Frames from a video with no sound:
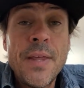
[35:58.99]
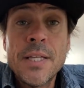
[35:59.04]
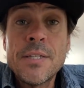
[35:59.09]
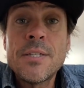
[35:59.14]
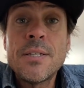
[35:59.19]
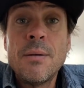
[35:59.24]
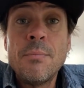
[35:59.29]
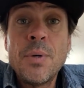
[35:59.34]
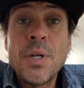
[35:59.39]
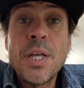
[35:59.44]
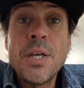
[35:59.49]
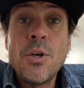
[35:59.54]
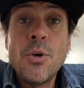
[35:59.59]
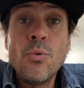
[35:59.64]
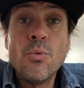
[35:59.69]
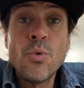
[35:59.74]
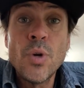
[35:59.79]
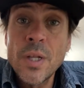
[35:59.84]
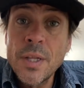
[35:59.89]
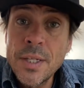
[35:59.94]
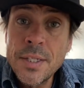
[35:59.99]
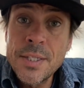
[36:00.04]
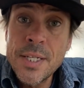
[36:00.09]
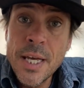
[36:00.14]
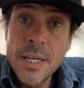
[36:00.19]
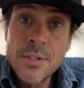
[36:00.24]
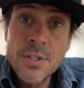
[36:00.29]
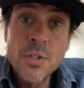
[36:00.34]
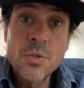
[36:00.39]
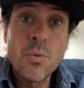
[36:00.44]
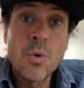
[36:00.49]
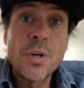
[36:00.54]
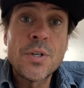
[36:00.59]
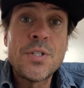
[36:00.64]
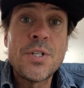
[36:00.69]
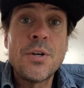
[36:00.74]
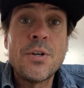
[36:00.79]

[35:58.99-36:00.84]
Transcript: That's somebody who really takes his work